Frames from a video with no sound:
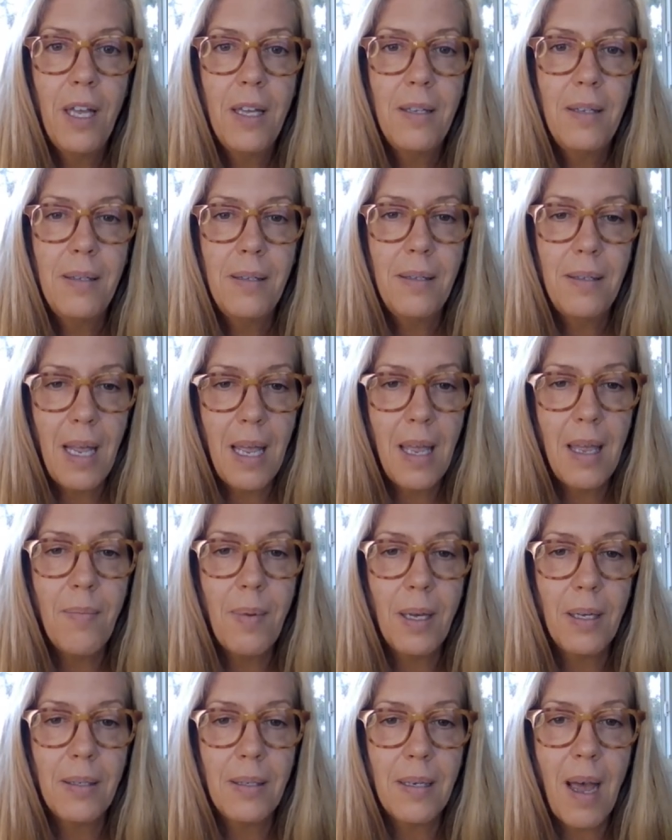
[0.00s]
Same
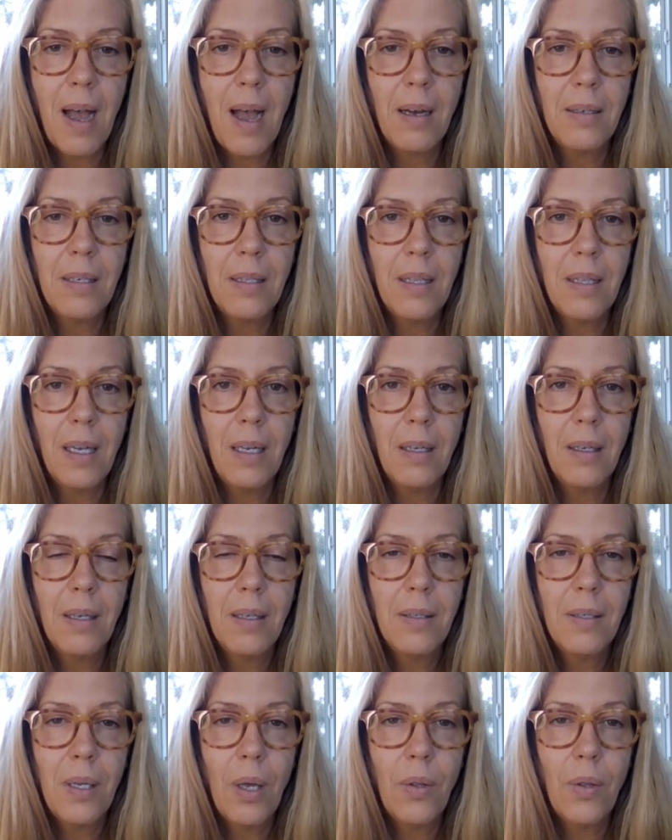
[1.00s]
exact thing.
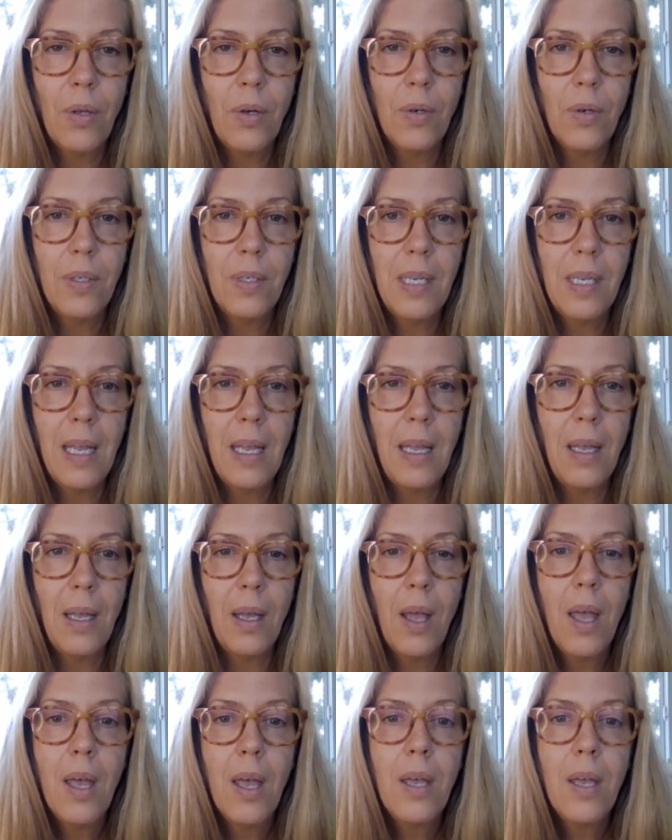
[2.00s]
So they're
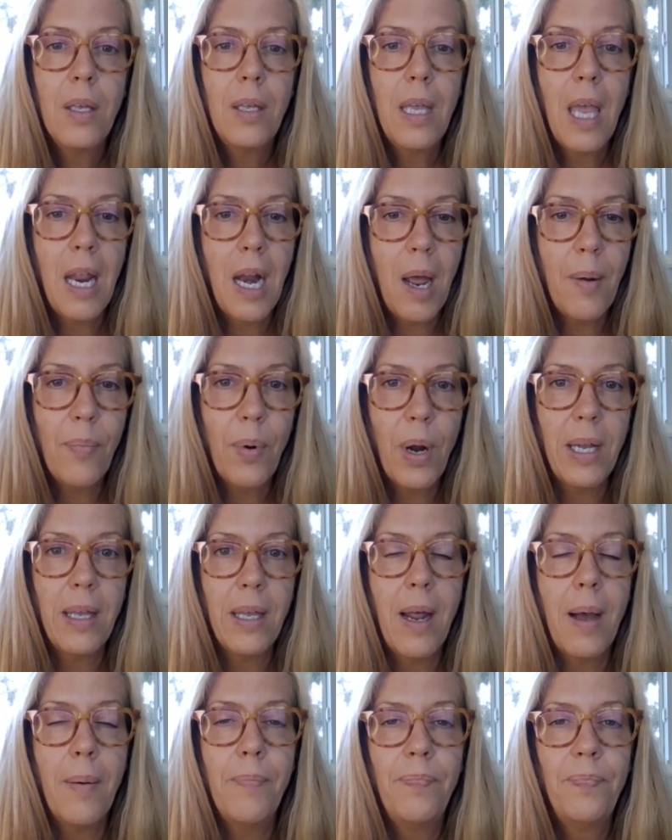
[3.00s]
seeing, can I break
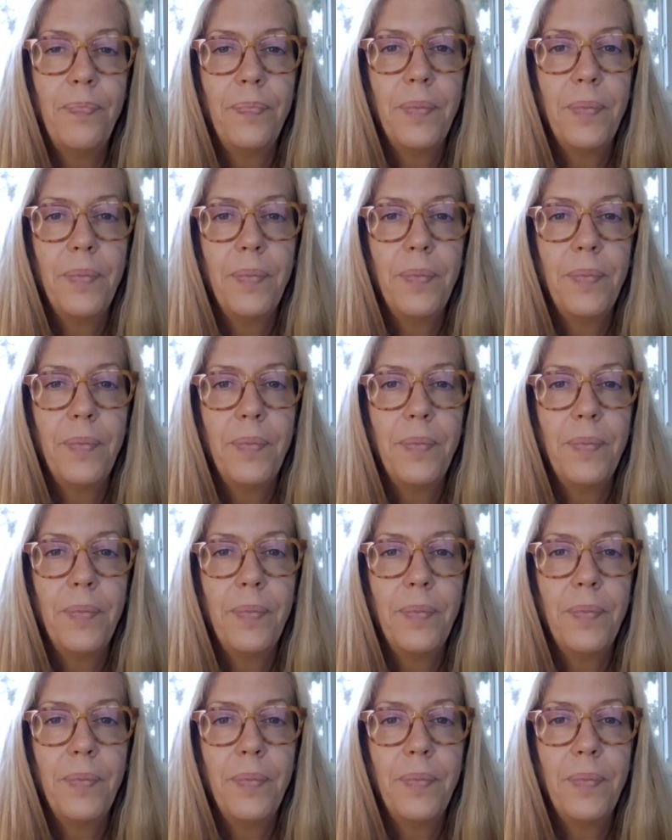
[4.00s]
it up?